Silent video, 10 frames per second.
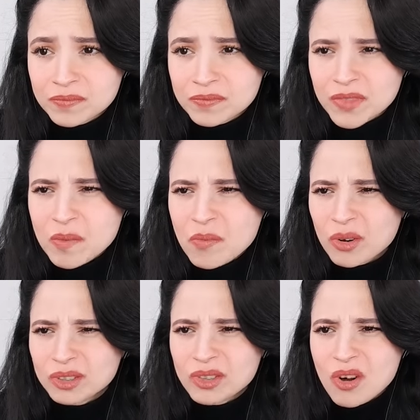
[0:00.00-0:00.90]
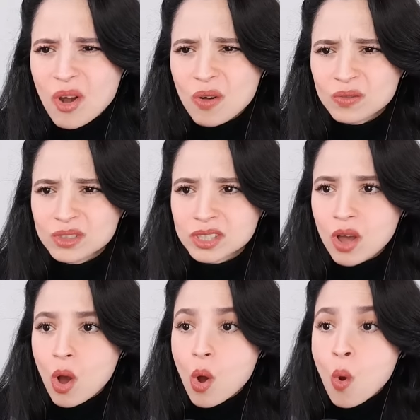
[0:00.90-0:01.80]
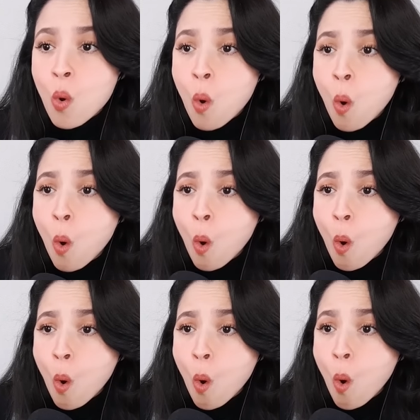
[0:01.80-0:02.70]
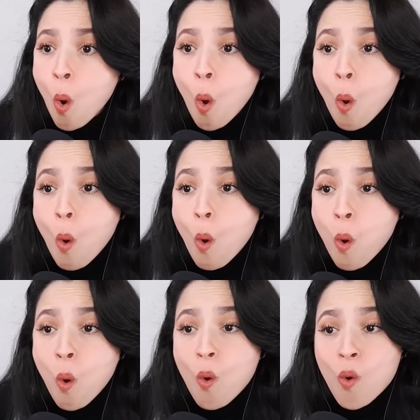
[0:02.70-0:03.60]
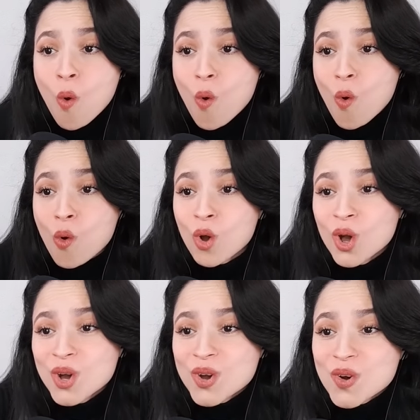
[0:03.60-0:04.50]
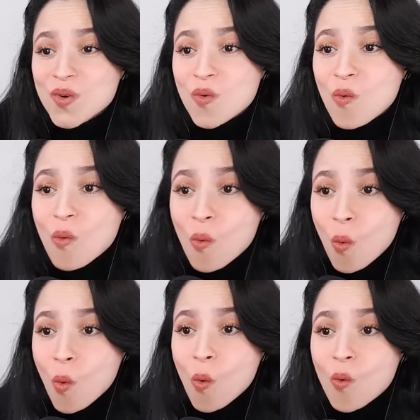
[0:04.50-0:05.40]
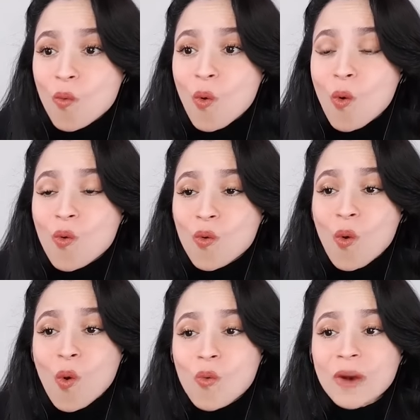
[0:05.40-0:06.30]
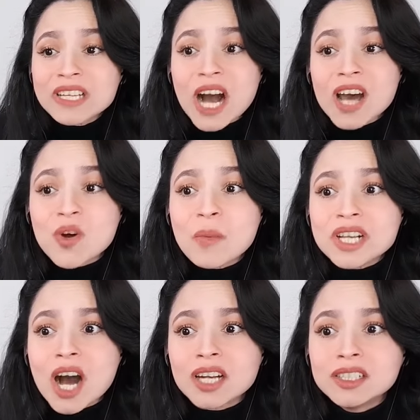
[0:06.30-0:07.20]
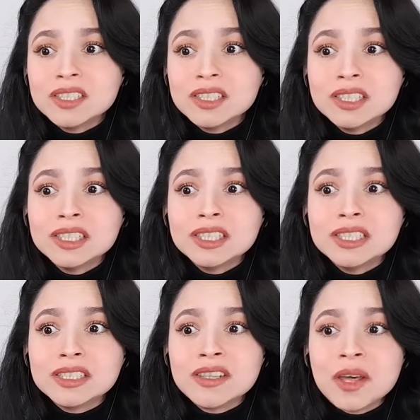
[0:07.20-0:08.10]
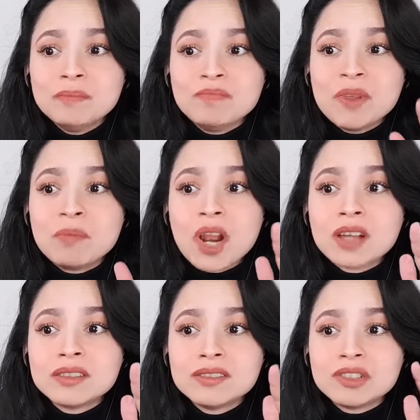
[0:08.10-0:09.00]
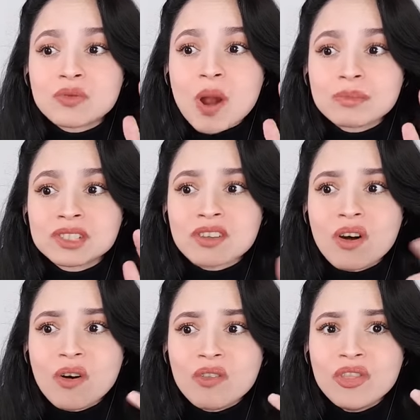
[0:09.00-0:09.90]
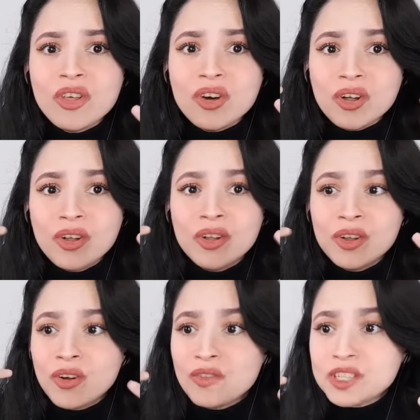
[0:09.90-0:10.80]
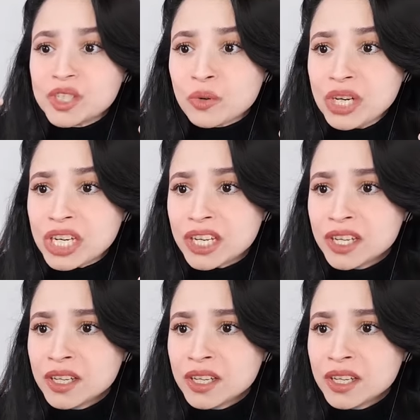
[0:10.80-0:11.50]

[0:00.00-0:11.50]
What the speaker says: The murder holes? Oh! Oh! Oh! Oh! Oh my god! Oh my god! The blood drops on the screen.